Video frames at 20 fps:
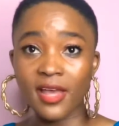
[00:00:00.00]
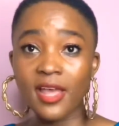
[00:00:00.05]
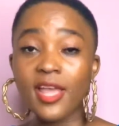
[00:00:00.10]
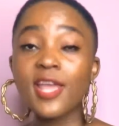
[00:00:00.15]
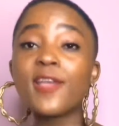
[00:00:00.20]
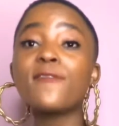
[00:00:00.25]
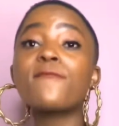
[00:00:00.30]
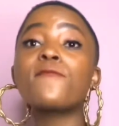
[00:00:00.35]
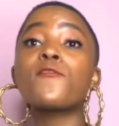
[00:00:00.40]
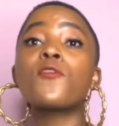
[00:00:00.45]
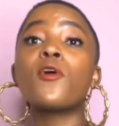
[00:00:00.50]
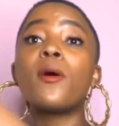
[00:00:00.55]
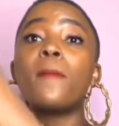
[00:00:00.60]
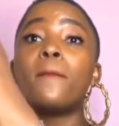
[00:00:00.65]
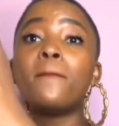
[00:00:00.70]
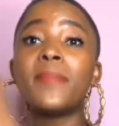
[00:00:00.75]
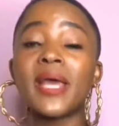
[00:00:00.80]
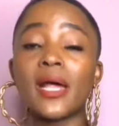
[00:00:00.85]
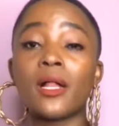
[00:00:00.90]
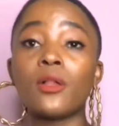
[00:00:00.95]
If you are
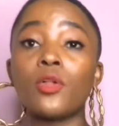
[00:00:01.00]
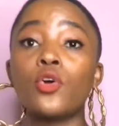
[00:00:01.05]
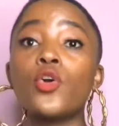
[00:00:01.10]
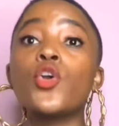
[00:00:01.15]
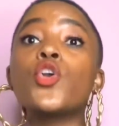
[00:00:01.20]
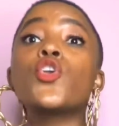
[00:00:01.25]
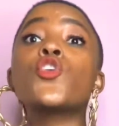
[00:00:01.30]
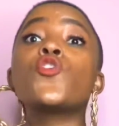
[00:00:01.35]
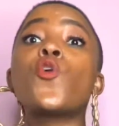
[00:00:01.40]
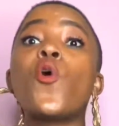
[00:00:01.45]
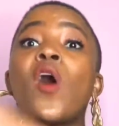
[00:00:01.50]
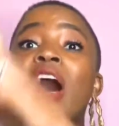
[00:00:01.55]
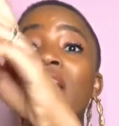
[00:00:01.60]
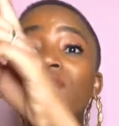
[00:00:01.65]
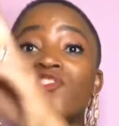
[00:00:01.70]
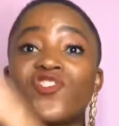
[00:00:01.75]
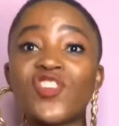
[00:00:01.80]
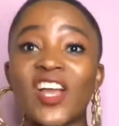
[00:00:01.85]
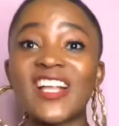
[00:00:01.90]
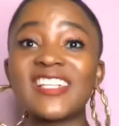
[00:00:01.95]
male, your
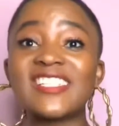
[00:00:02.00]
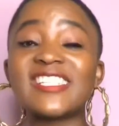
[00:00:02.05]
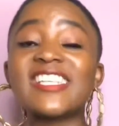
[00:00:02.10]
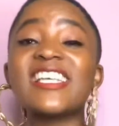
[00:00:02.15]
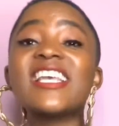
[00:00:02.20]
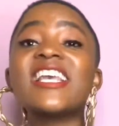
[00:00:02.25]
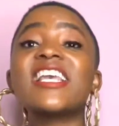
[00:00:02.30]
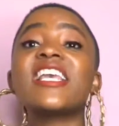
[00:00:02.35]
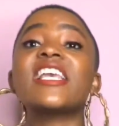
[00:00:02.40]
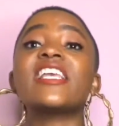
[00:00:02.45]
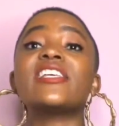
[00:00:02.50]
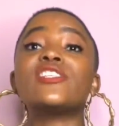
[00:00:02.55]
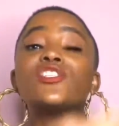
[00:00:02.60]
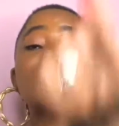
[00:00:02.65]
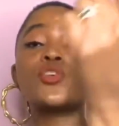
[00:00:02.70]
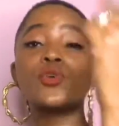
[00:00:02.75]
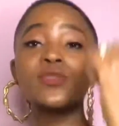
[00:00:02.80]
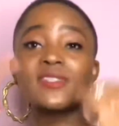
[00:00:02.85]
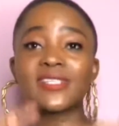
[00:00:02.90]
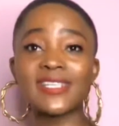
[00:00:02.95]
hanjadzi is your
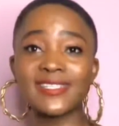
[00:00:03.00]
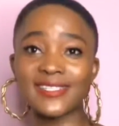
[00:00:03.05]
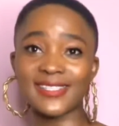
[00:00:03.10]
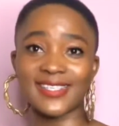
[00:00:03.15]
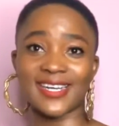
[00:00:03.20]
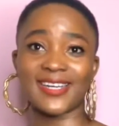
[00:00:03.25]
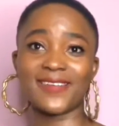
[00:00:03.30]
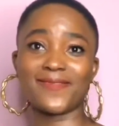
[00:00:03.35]
sister.